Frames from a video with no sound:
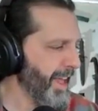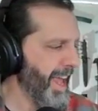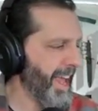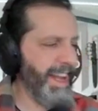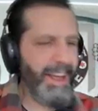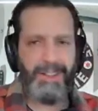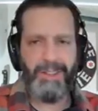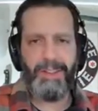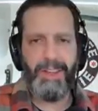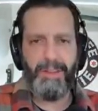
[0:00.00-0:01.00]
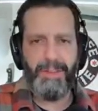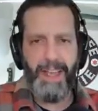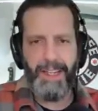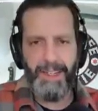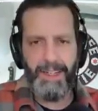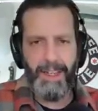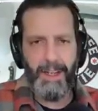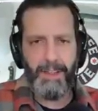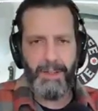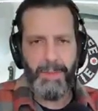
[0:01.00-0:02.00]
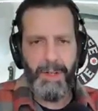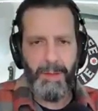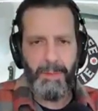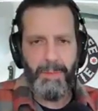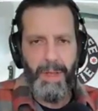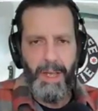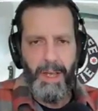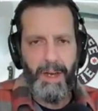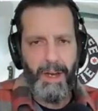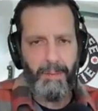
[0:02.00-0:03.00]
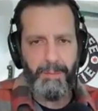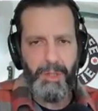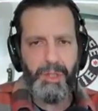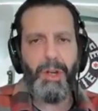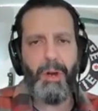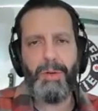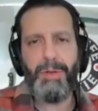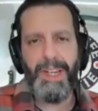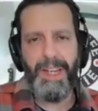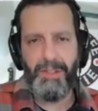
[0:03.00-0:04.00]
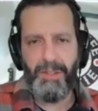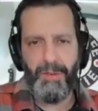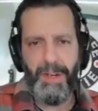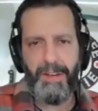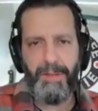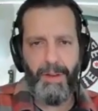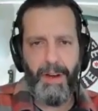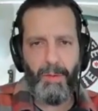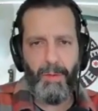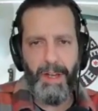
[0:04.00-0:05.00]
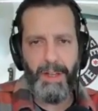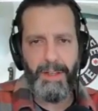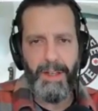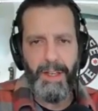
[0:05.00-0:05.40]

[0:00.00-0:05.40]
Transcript: And I also love that aluminum um, shows history very well.